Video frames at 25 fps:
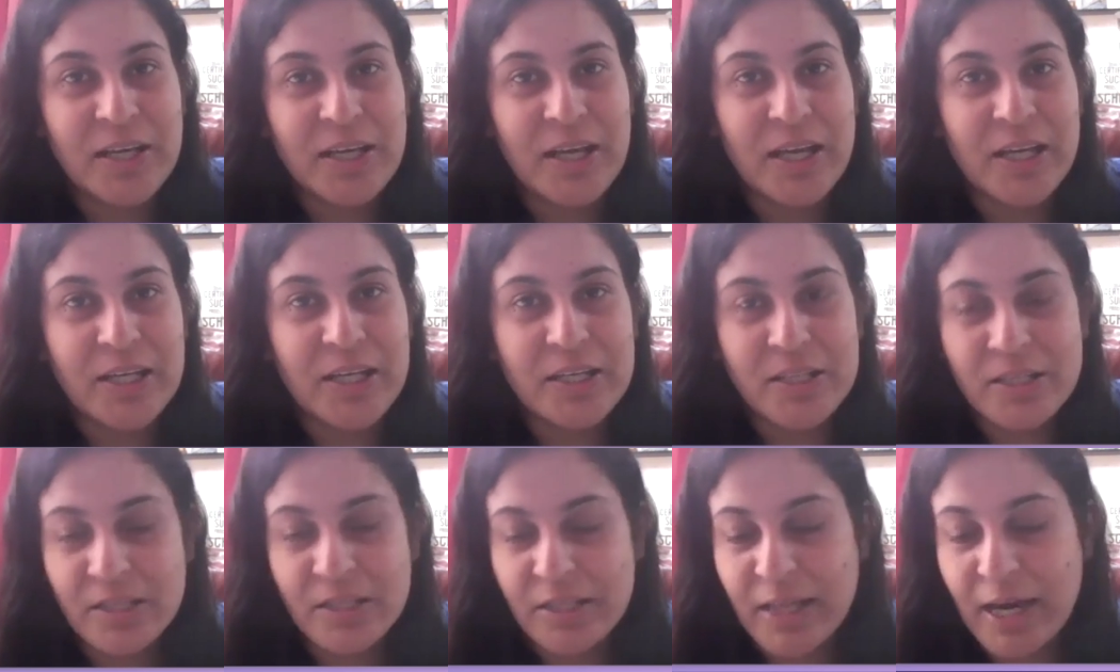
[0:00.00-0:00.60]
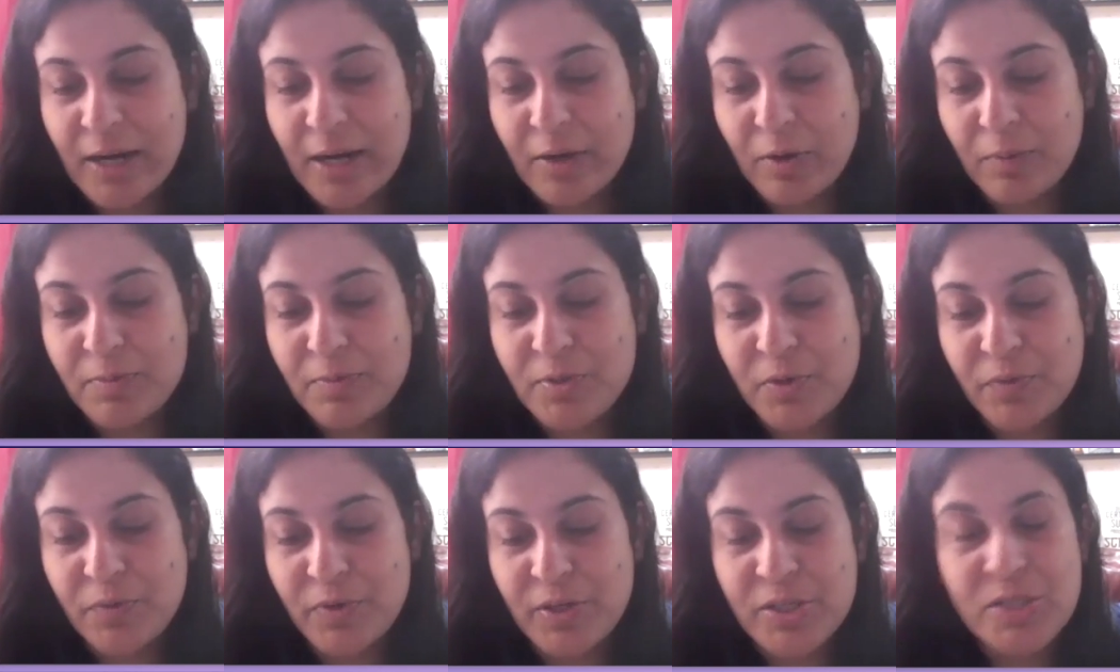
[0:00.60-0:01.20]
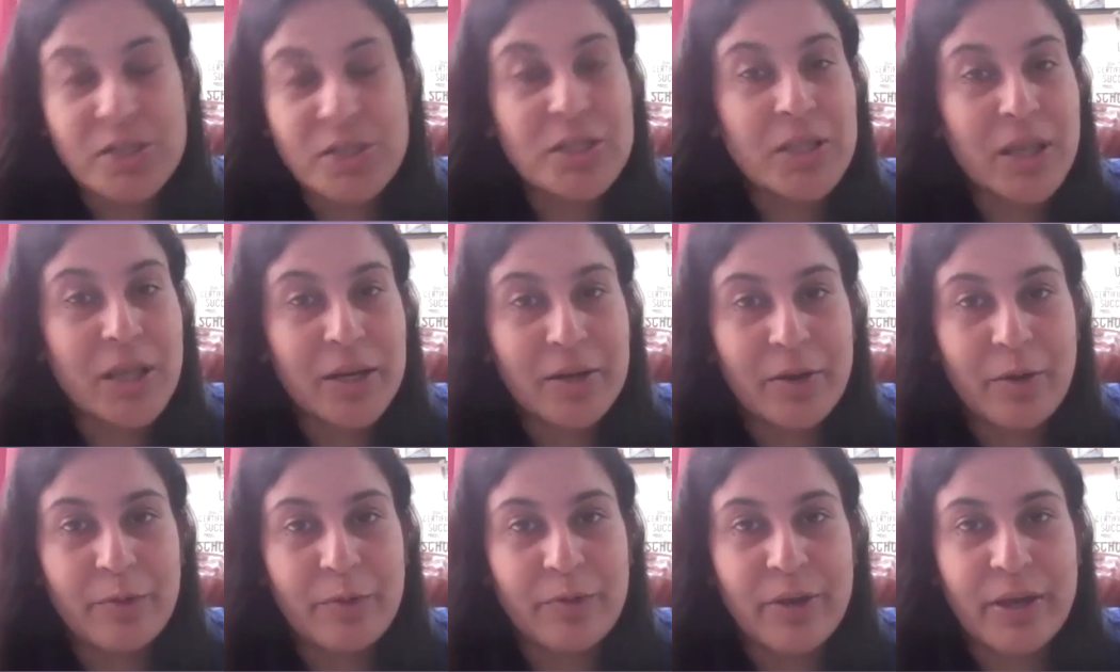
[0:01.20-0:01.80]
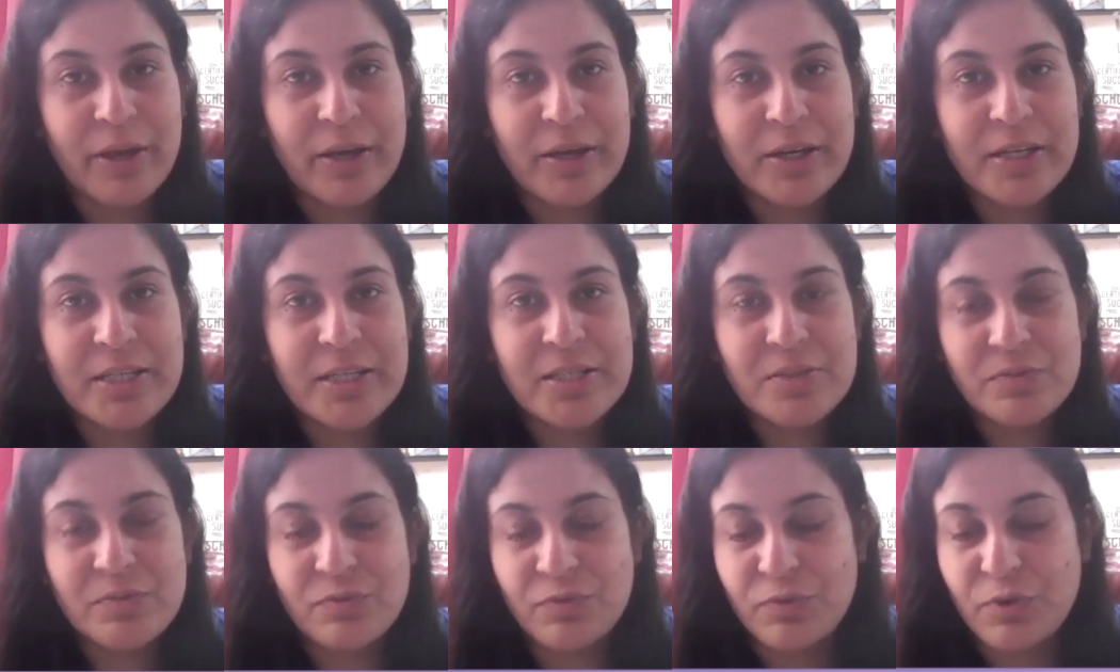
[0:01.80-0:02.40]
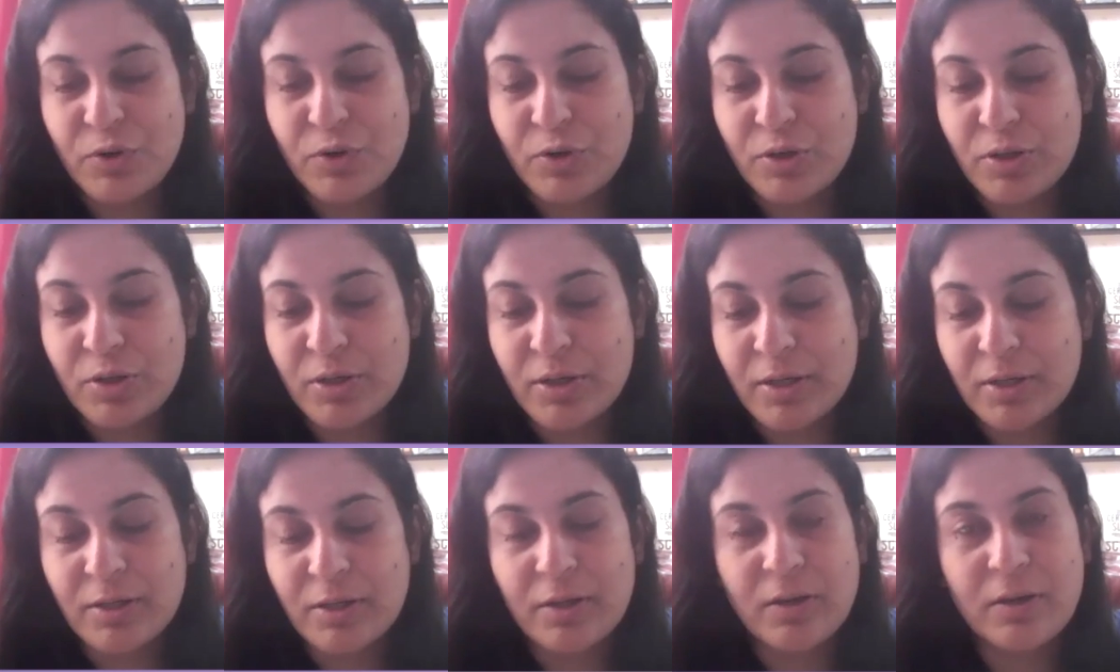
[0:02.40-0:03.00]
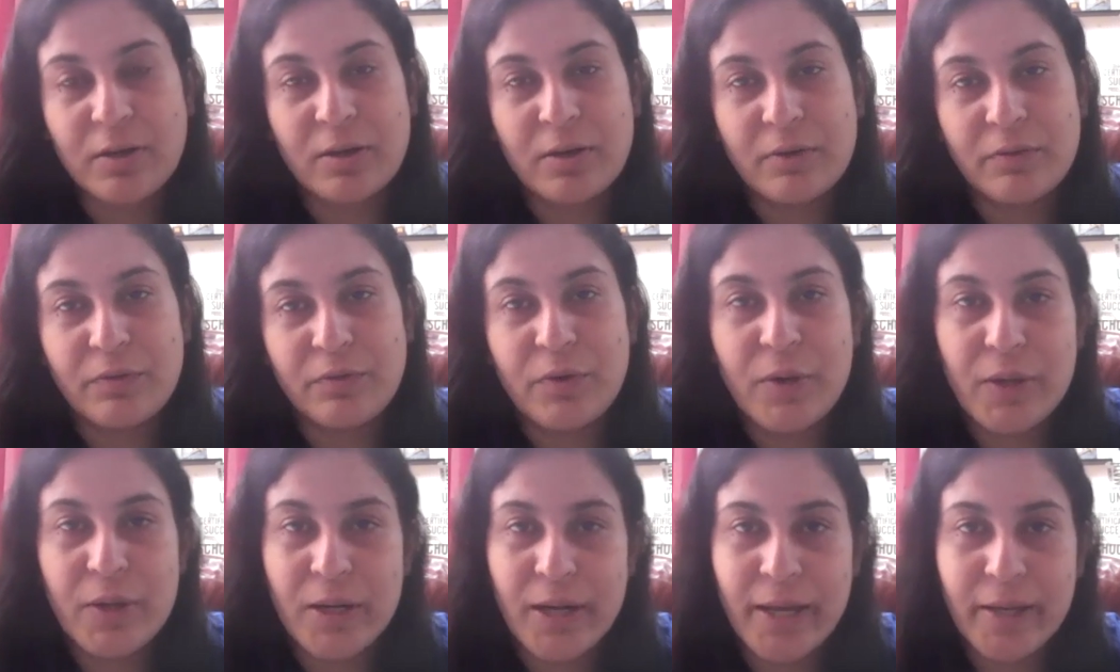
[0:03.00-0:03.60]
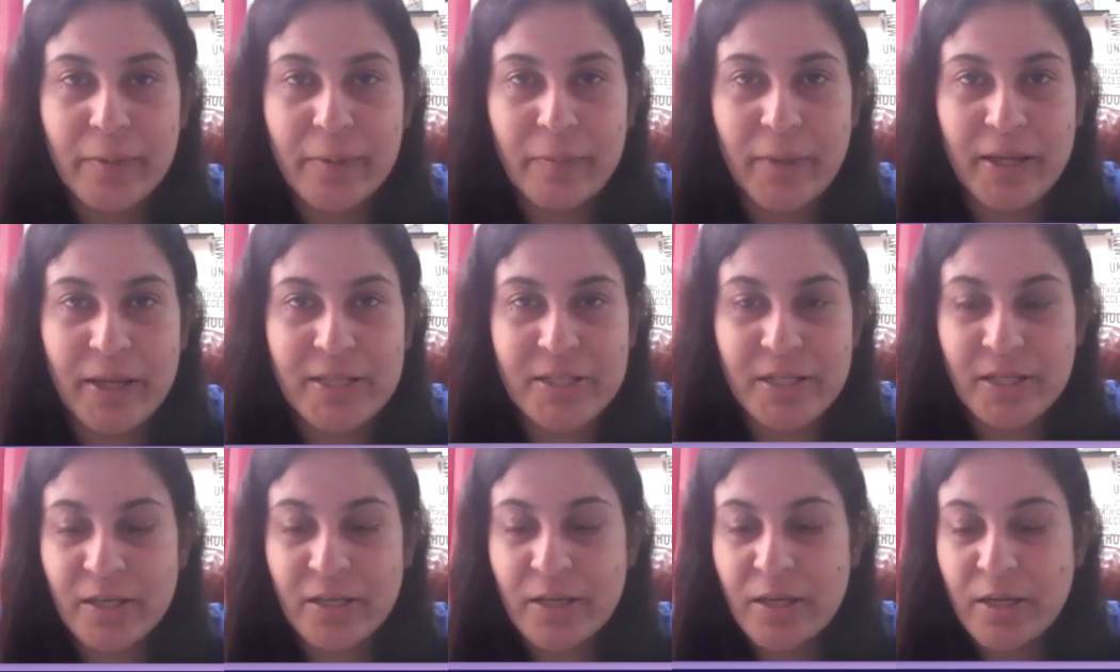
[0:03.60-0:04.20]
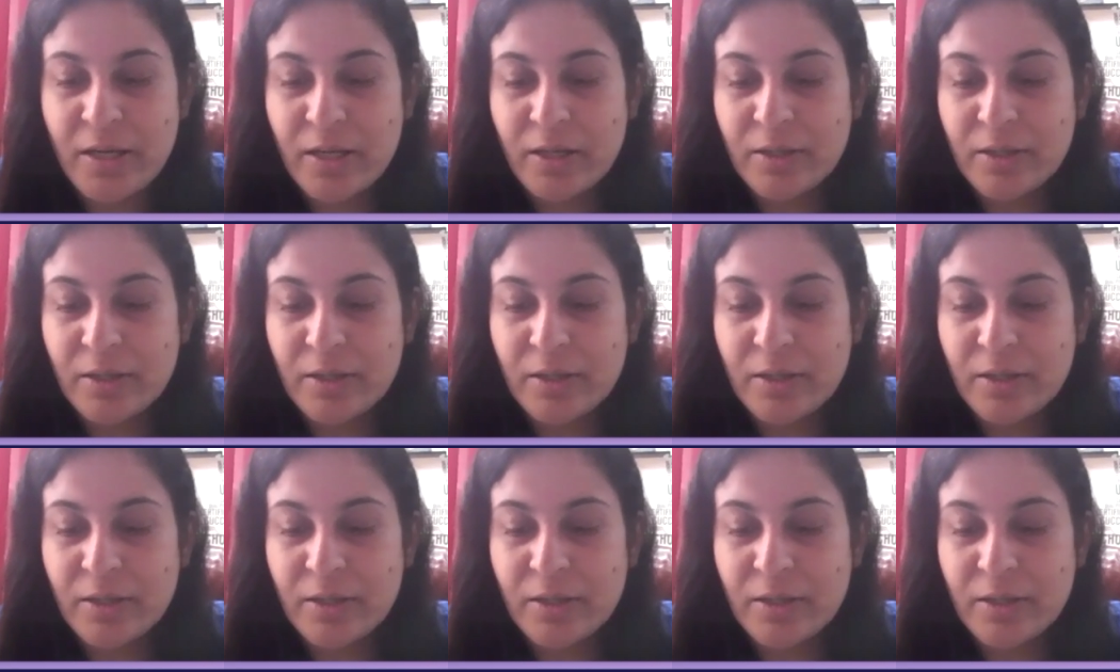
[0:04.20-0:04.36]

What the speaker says: And that observation, that awareness would work like magic.